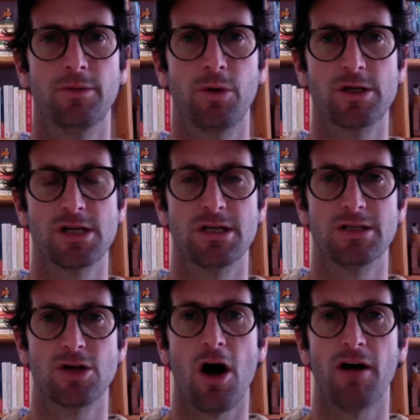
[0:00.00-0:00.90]
which
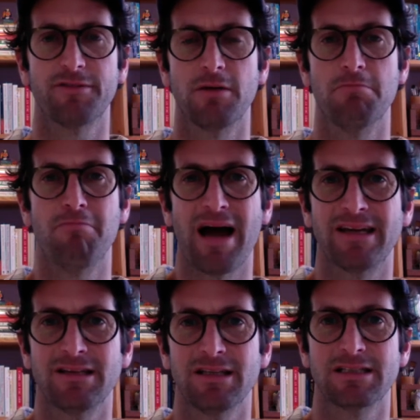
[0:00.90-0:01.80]
is often
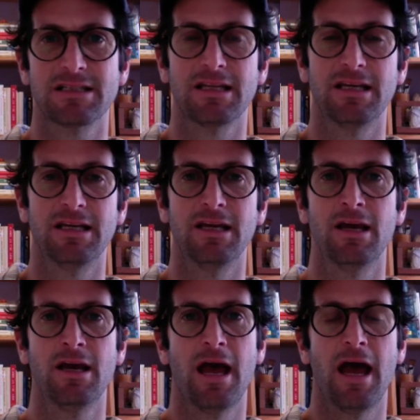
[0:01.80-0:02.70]
mindlessly
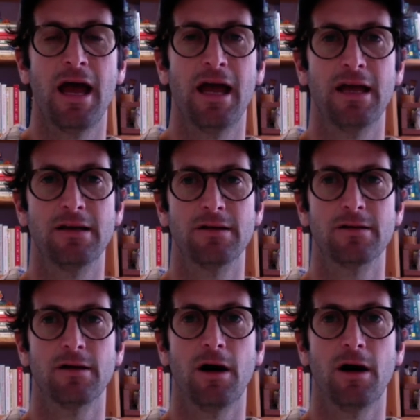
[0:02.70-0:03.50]
and